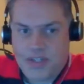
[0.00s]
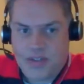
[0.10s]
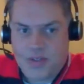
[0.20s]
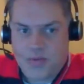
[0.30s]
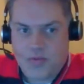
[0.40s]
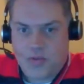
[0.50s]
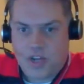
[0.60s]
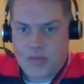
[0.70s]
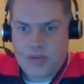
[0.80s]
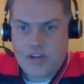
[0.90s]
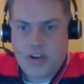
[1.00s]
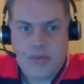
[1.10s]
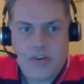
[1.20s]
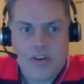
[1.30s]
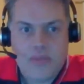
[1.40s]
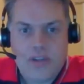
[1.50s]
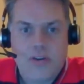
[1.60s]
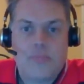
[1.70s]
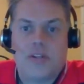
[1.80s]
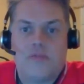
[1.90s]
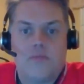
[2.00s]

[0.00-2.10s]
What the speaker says: in his room going, I'm here, but